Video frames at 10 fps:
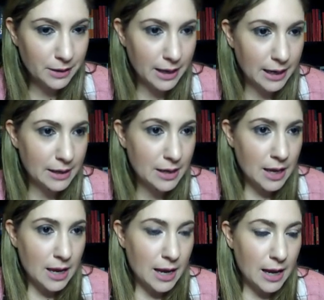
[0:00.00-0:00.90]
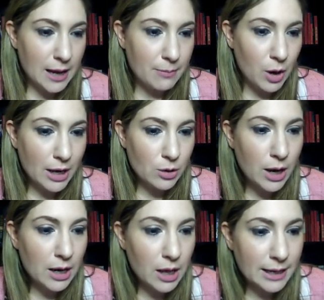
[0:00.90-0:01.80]
And I
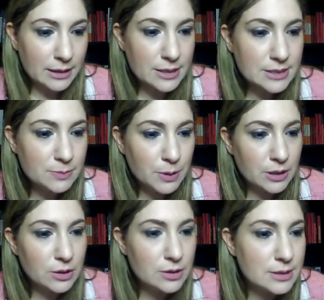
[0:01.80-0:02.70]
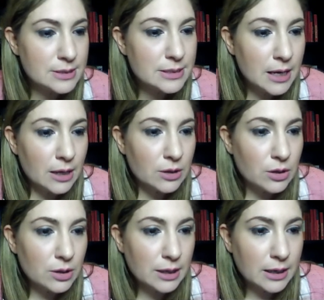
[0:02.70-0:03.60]
quite like this because
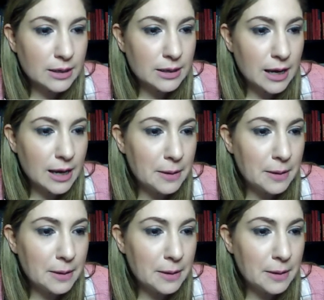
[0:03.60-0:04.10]
you can,